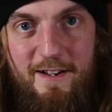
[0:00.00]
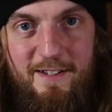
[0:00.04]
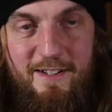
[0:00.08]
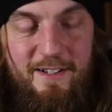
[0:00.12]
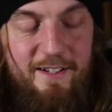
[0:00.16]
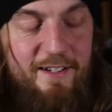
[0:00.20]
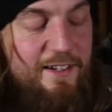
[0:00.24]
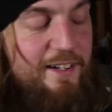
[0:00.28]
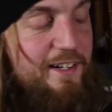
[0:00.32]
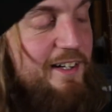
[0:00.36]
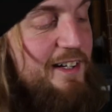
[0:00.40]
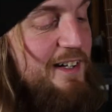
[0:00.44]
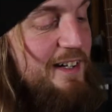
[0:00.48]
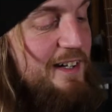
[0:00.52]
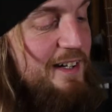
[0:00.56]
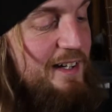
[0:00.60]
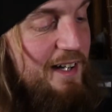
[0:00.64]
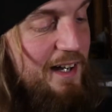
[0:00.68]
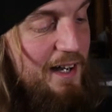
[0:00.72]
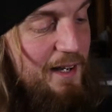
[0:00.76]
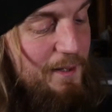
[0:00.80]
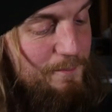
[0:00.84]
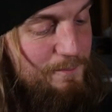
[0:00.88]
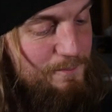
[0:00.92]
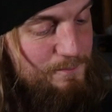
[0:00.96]

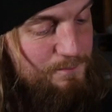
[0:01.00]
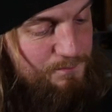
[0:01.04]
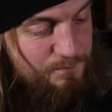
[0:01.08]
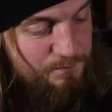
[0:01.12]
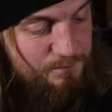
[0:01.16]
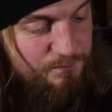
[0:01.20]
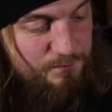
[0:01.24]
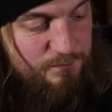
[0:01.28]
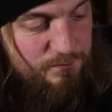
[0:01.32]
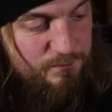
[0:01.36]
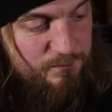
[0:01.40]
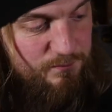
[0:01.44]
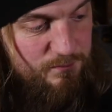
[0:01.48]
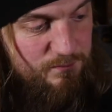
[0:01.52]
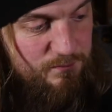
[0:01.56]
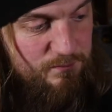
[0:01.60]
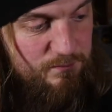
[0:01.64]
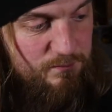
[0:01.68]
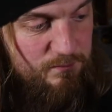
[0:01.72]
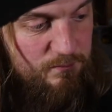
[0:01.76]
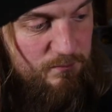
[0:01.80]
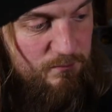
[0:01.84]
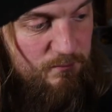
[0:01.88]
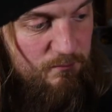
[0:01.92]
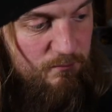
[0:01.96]
huh?
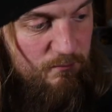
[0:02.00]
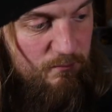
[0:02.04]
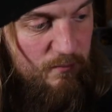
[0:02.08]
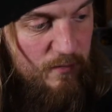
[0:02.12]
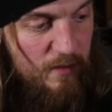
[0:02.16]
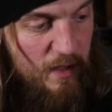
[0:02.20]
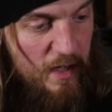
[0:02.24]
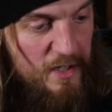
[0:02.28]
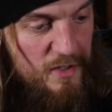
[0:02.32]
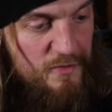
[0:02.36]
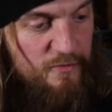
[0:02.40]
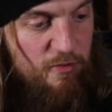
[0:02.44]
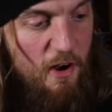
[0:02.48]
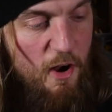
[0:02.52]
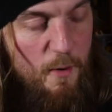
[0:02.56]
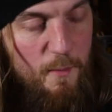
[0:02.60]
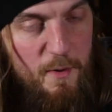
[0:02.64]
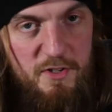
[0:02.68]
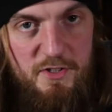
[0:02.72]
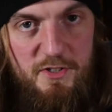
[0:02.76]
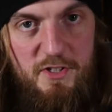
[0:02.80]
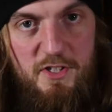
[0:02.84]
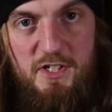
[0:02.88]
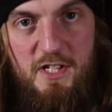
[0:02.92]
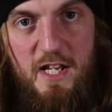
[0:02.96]
It's very
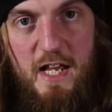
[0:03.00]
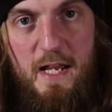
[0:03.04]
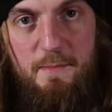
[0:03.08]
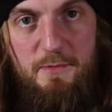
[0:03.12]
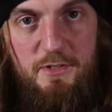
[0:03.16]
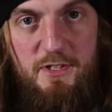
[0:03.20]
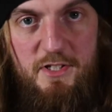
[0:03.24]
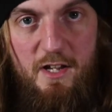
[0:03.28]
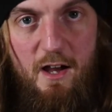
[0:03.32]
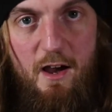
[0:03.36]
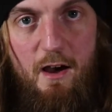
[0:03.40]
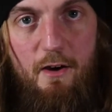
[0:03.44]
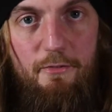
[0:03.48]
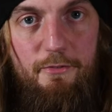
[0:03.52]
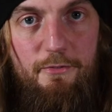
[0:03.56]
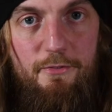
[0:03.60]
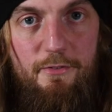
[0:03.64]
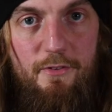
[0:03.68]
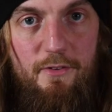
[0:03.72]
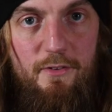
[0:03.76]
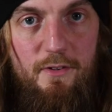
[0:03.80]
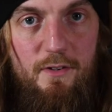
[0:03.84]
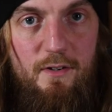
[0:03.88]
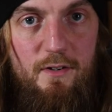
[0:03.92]
much the same stuff